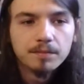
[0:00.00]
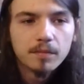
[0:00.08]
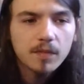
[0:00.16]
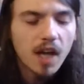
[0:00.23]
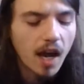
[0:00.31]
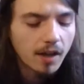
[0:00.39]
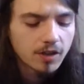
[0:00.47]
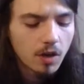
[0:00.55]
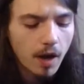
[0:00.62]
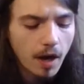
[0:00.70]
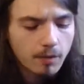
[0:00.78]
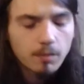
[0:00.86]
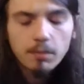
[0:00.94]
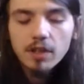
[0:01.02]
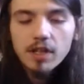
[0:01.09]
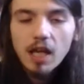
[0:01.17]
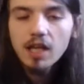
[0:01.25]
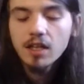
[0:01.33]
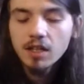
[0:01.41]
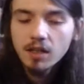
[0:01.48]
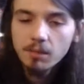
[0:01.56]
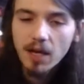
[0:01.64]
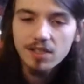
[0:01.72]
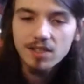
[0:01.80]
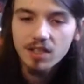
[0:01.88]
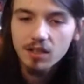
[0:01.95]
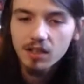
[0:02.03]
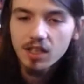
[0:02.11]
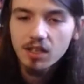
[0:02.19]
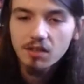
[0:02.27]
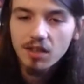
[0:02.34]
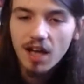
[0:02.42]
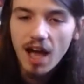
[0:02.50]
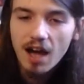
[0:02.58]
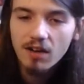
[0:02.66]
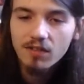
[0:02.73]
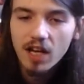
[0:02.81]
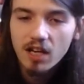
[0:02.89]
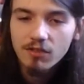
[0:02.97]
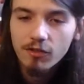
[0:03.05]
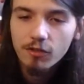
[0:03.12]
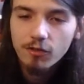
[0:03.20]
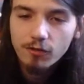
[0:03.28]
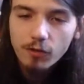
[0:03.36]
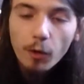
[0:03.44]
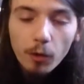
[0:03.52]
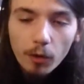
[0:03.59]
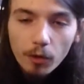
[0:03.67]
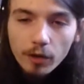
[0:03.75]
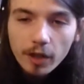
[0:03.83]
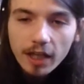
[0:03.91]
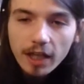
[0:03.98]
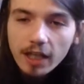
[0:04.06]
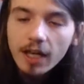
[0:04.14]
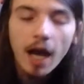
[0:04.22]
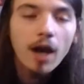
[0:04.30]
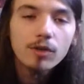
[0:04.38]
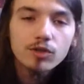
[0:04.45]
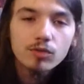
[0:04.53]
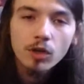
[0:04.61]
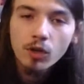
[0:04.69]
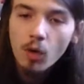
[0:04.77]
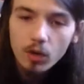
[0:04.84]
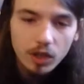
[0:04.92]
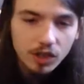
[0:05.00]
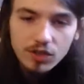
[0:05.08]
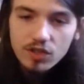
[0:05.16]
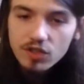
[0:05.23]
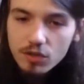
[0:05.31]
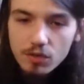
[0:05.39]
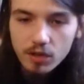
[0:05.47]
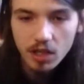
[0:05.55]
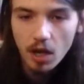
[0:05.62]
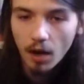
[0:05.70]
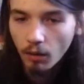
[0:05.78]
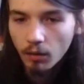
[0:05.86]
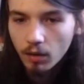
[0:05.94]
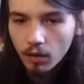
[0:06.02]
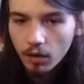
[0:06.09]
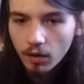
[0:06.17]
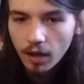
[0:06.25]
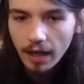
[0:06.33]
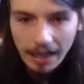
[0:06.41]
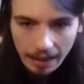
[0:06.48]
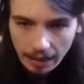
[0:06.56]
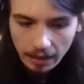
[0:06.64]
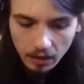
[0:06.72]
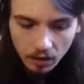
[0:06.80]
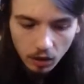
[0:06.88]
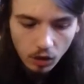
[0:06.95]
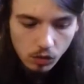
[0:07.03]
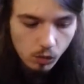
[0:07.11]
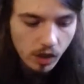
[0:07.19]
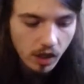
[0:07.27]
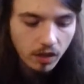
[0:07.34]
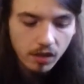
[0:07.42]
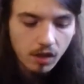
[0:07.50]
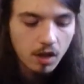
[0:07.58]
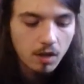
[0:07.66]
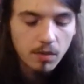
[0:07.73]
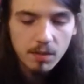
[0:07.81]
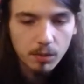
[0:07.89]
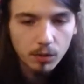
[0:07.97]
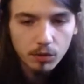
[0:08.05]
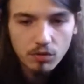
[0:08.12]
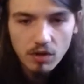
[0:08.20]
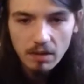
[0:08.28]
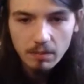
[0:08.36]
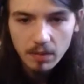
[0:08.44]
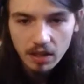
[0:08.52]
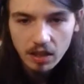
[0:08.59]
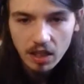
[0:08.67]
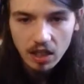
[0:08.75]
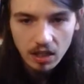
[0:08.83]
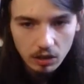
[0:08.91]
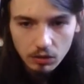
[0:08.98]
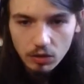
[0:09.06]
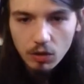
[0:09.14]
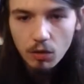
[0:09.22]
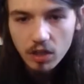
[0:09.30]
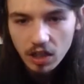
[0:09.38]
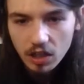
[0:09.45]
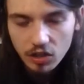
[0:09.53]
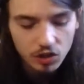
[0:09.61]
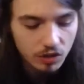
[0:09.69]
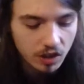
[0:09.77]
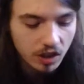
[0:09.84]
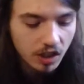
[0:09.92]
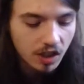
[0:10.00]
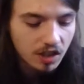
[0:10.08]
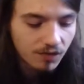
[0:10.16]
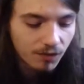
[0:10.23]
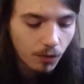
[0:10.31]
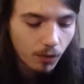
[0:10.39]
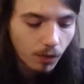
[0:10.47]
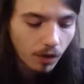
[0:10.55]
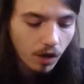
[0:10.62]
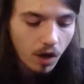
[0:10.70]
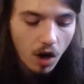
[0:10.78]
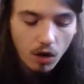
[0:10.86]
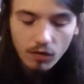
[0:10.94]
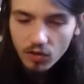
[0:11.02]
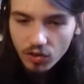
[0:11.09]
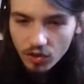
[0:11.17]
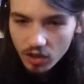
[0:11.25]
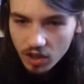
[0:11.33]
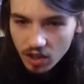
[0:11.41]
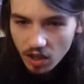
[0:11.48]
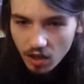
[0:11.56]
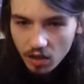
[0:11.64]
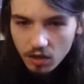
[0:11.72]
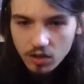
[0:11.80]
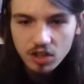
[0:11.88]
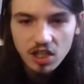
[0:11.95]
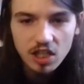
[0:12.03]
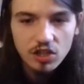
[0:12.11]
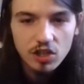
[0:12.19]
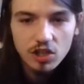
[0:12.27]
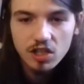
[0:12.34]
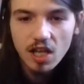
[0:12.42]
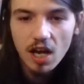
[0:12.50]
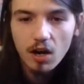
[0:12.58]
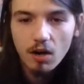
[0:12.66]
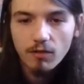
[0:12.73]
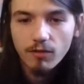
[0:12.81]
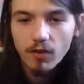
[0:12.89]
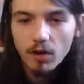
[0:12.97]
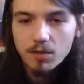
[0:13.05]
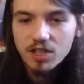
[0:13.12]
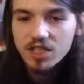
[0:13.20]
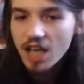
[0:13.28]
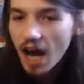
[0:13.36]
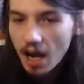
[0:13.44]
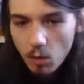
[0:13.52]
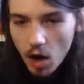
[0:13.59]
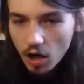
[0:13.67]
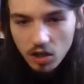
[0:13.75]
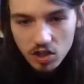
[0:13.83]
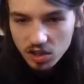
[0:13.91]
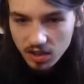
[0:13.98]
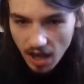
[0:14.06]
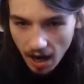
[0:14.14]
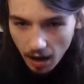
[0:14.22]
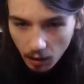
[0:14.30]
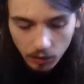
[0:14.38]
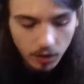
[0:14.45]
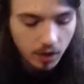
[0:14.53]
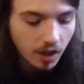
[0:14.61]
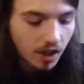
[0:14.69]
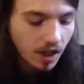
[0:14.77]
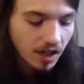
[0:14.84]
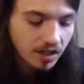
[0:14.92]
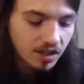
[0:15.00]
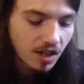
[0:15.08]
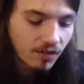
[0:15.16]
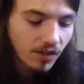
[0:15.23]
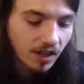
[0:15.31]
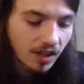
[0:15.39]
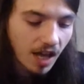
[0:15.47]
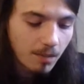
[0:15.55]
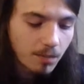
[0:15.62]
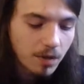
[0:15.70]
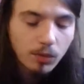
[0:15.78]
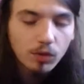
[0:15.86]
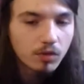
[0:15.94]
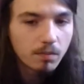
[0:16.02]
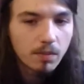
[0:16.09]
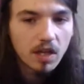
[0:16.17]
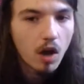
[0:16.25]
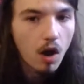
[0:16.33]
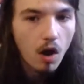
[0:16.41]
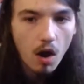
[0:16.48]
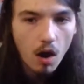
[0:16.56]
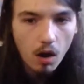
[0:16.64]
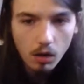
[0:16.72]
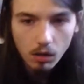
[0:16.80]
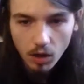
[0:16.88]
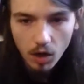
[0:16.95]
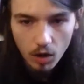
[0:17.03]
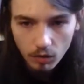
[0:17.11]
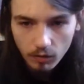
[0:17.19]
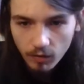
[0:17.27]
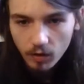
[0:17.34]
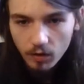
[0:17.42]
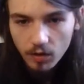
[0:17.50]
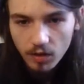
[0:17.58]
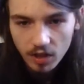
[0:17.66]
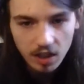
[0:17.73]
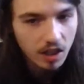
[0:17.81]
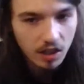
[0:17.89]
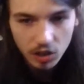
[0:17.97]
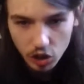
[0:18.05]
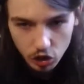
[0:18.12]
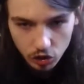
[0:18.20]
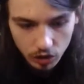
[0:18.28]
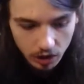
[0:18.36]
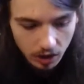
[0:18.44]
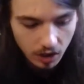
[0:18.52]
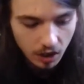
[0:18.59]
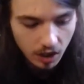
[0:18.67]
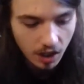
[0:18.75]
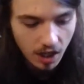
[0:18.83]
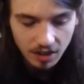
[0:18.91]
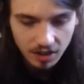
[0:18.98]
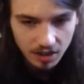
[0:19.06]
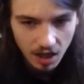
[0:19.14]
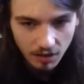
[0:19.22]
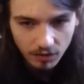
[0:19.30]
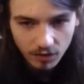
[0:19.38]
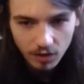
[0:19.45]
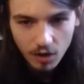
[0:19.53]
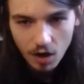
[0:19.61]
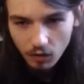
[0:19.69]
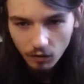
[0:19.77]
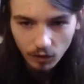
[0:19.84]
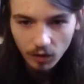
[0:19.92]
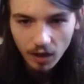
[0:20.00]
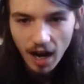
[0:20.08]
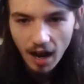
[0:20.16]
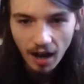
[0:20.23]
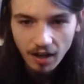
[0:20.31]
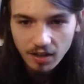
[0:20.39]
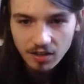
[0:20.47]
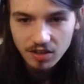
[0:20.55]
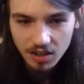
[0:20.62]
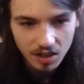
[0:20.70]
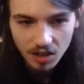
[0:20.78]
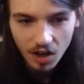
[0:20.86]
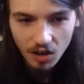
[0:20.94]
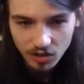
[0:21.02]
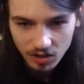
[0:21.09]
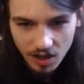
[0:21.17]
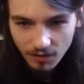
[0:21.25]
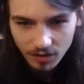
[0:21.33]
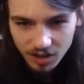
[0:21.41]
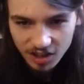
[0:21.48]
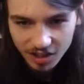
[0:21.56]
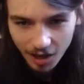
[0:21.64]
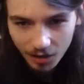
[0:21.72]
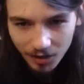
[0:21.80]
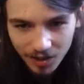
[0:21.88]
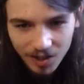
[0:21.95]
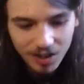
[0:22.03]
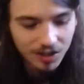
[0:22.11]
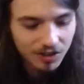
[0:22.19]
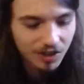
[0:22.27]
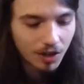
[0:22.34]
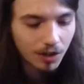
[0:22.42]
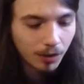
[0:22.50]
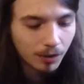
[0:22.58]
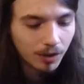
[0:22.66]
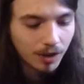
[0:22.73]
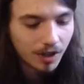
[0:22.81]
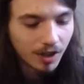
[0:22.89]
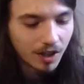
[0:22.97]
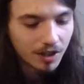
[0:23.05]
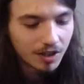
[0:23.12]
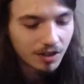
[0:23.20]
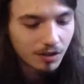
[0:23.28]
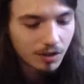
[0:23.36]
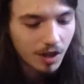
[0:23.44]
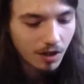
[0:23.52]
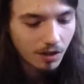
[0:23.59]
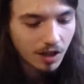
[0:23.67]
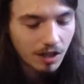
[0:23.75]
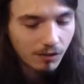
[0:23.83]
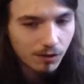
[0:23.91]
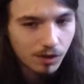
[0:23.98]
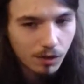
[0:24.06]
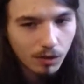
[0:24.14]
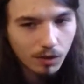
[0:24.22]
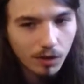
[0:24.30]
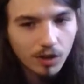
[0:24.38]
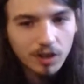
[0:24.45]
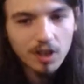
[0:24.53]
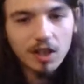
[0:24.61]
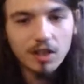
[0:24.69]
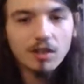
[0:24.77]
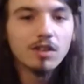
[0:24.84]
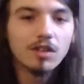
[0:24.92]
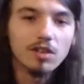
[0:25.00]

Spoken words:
Yeah, but they basically have a full in-house recording studio in it with people who have been in the recording industry for over 30 years, teachers that are from Skywalker Sound and stuff like that, people who have been all over the industry and stuff over at City College of San Francisco. So, if you're looking,